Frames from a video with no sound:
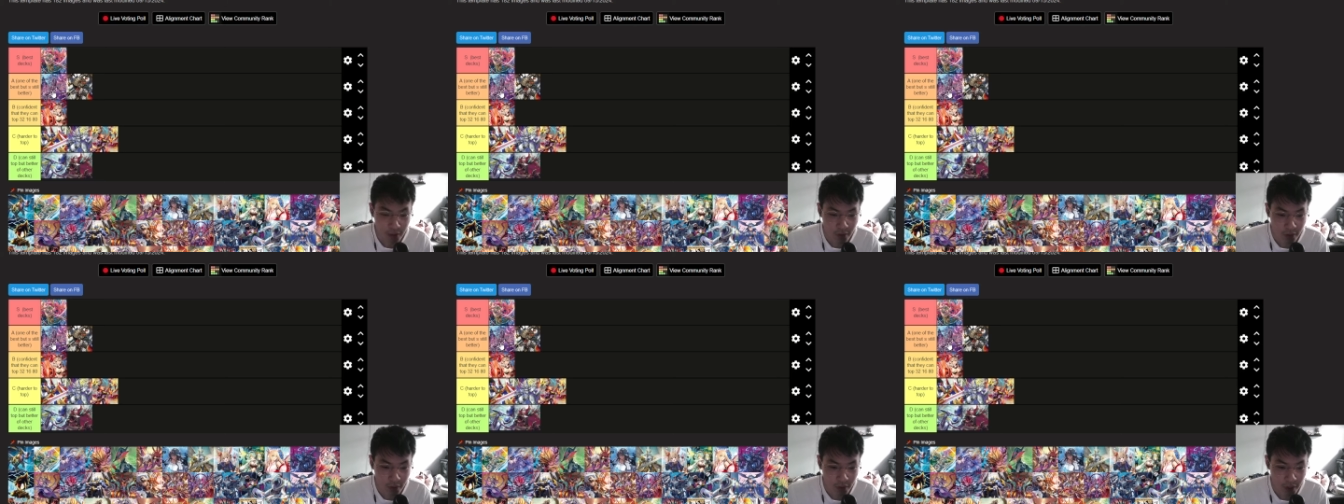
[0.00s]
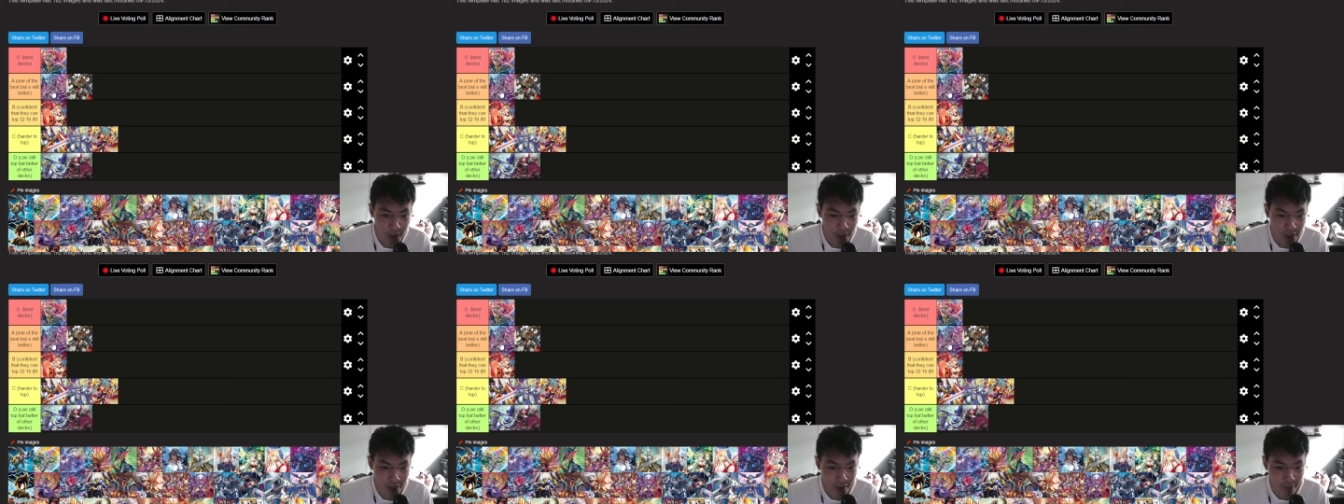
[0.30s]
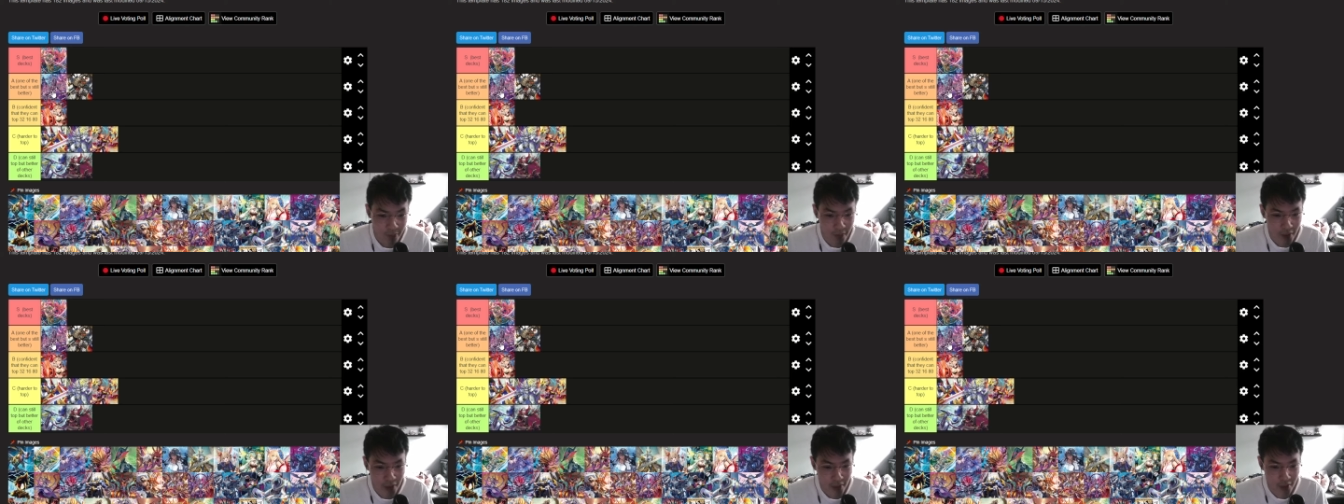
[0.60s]
they can get
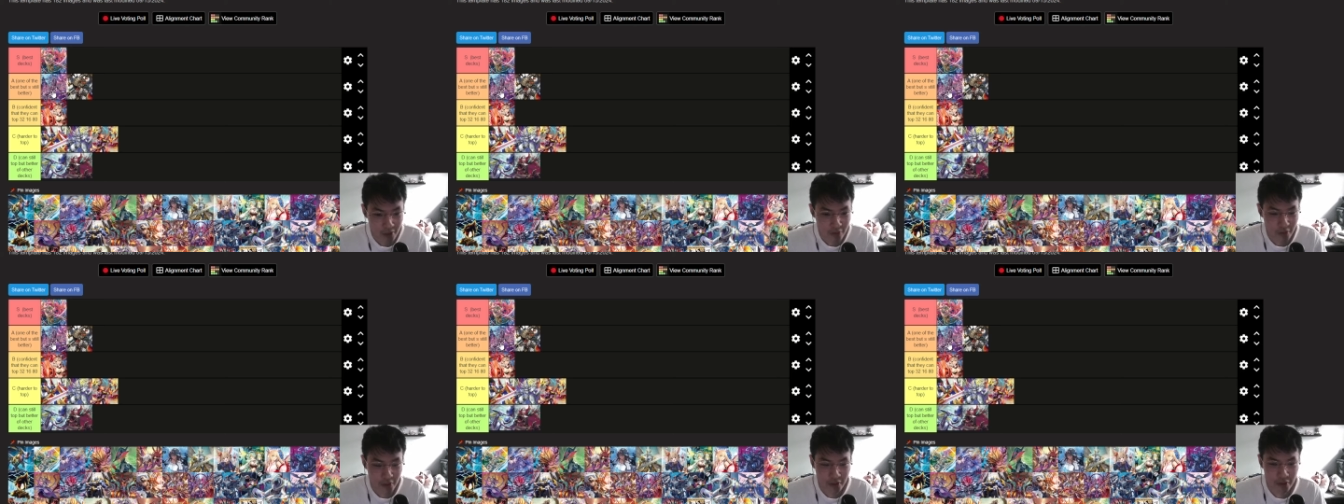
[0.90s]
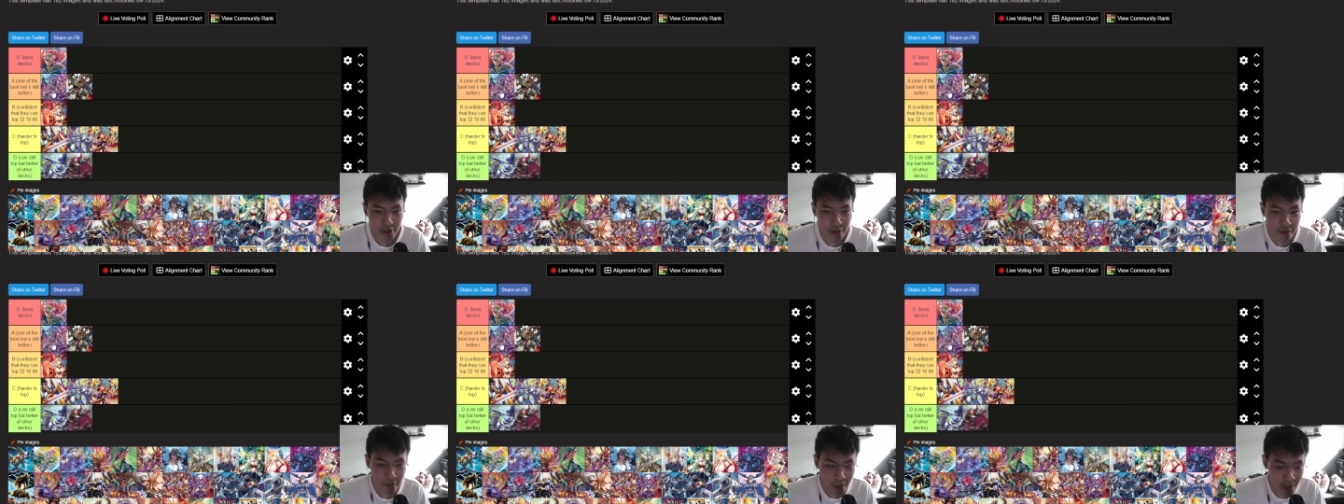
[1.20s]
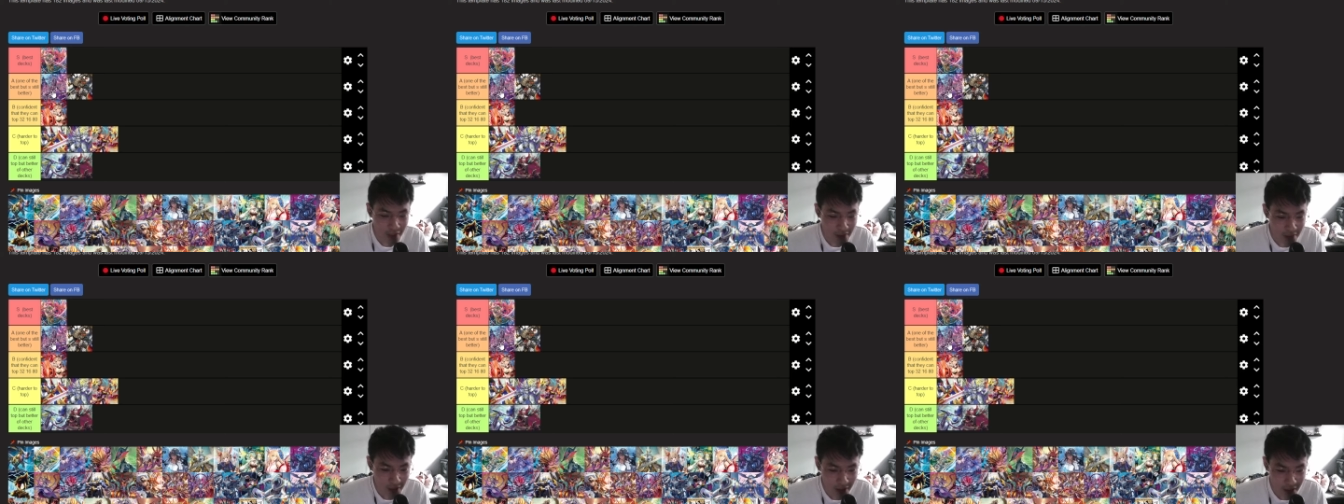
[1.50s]
punished with your divine
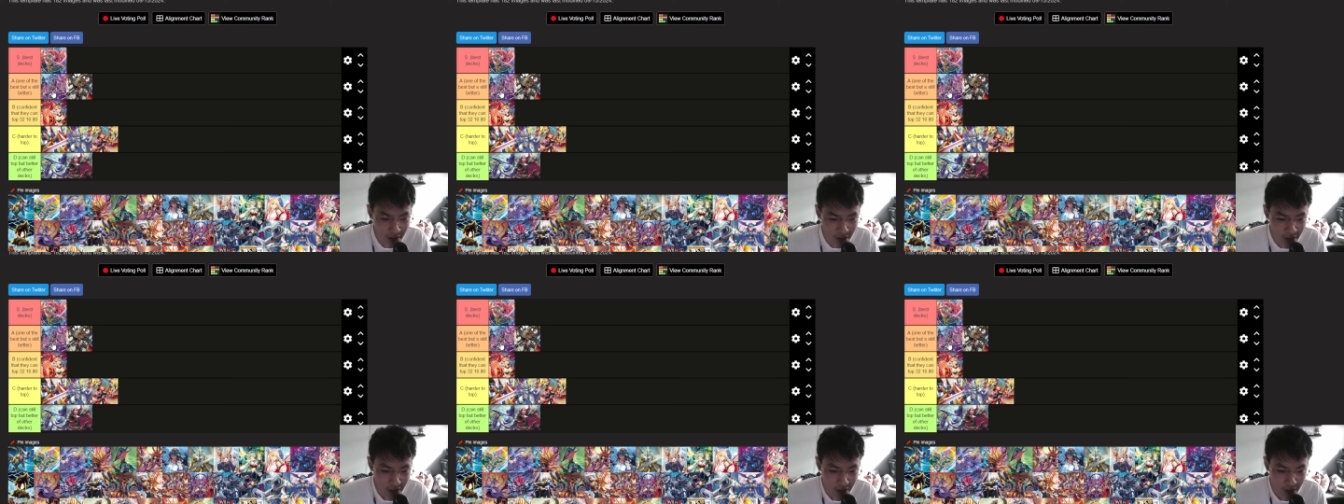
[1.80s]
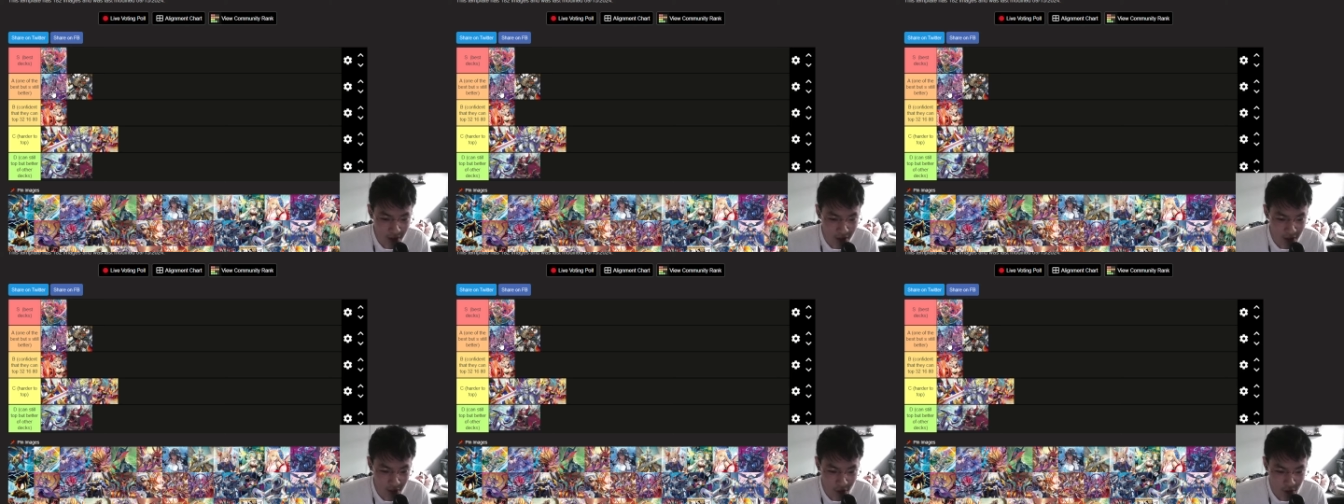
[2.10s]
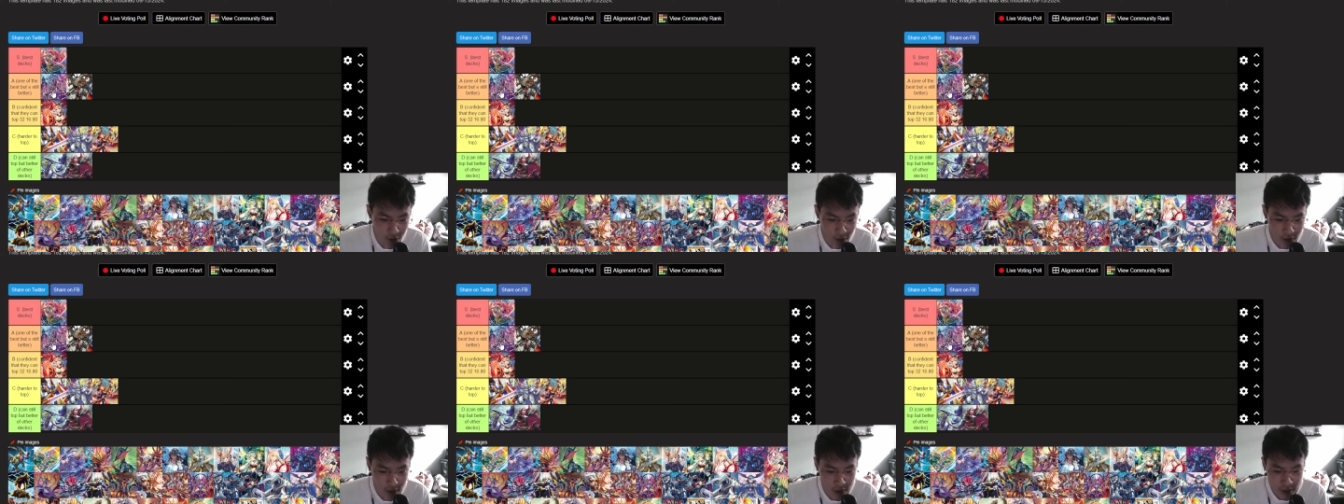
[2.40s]
skill and they just
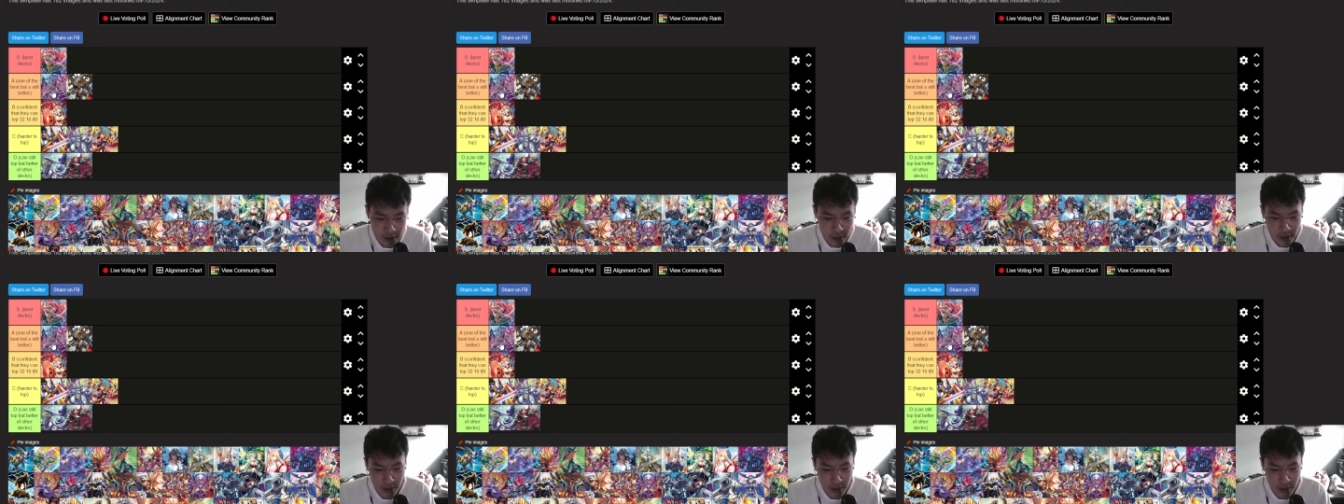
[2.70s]
lose.